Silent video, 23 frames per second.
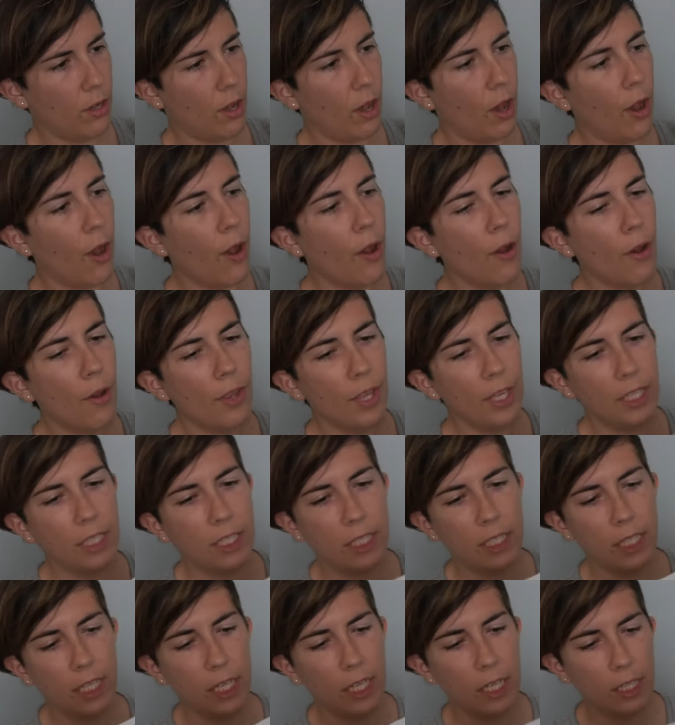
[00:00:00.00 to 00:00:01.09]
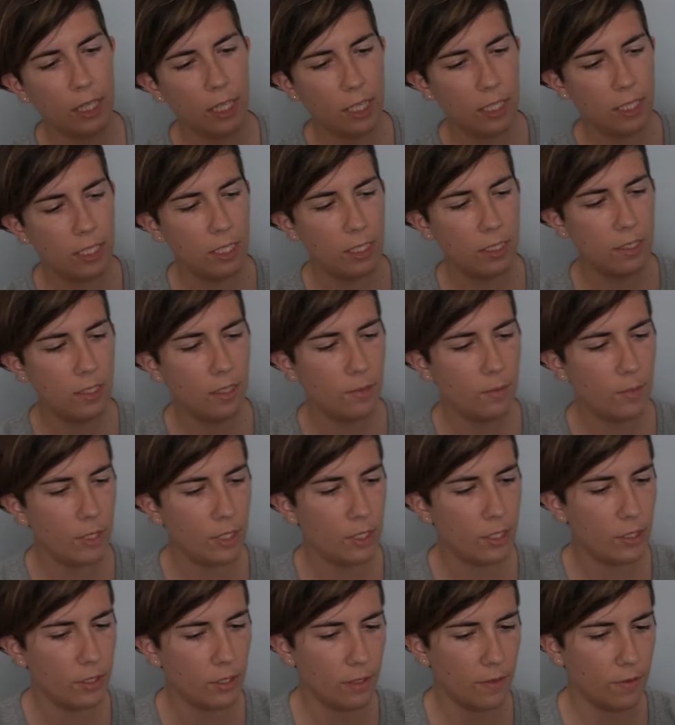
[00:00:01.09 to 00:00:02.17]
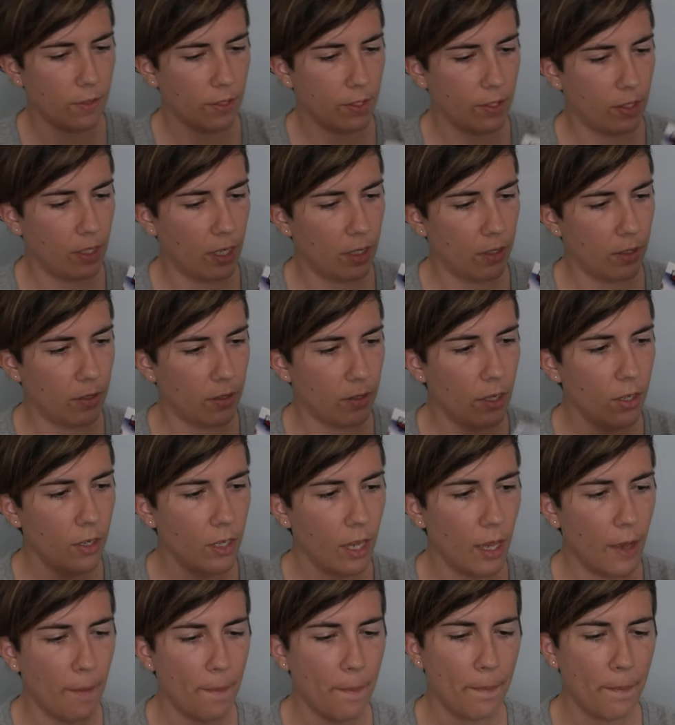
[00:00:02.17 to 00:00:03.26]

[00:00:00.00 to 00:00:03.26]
Oh, they did! They did send me two different sizes. Okay.